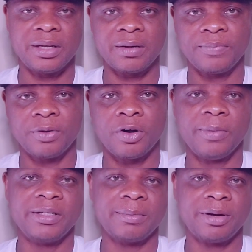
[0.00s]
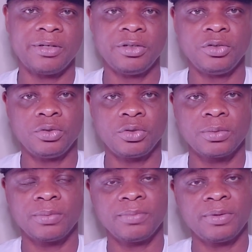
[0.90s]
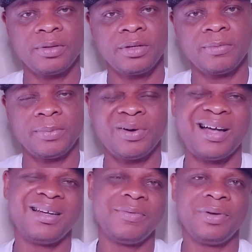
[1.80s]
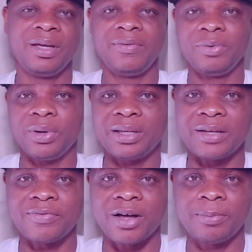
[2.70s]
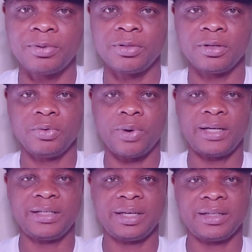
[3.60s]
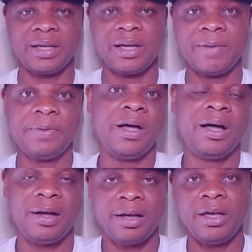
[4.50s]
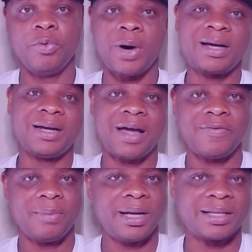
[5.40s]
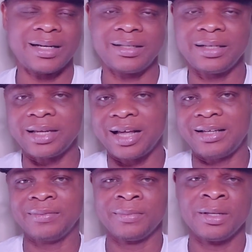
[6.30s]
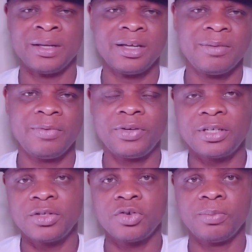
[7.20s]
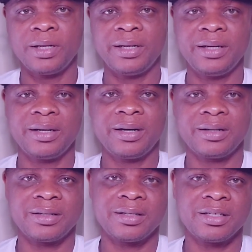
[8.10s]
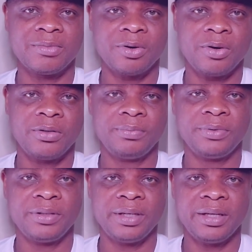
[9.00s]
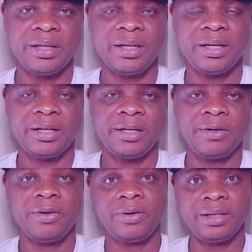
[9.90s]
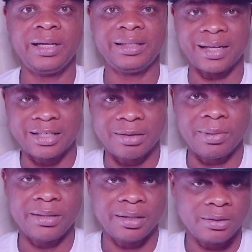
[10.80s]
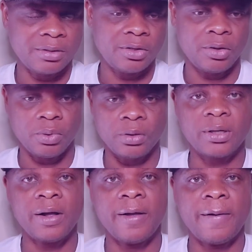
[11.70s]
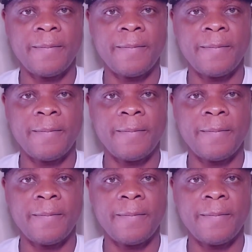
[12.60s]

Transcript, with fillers: uh, comments about the Jews uh, people. And he, he even went as far as putting on the white shirt. They are a white life matter shirt, and be facing so many criticism on the uh, on the entertainment industry or world.